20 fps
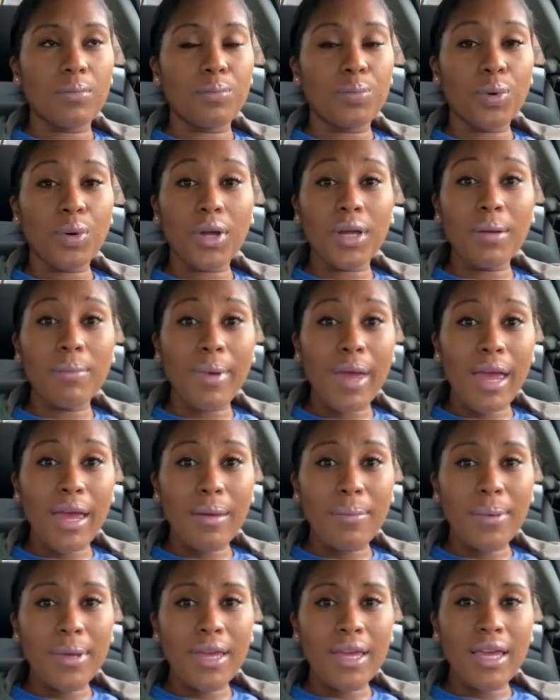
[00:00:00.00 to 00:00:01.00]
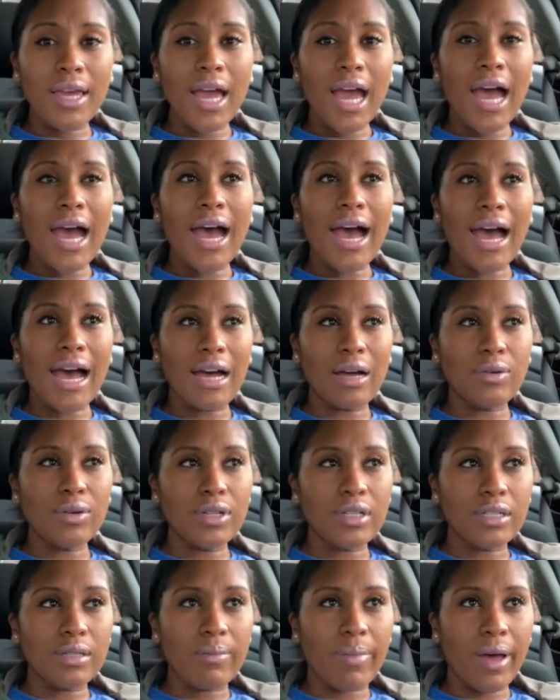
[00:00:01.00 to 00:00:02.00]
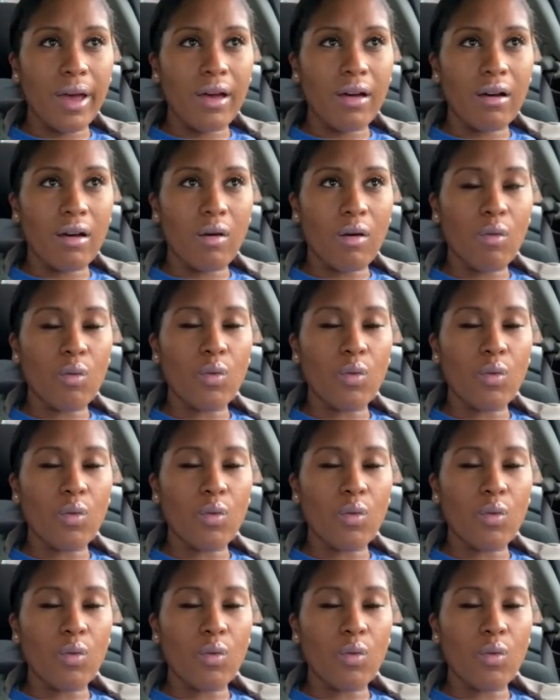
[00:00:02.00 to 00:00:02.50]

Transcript: pre-baby, I was about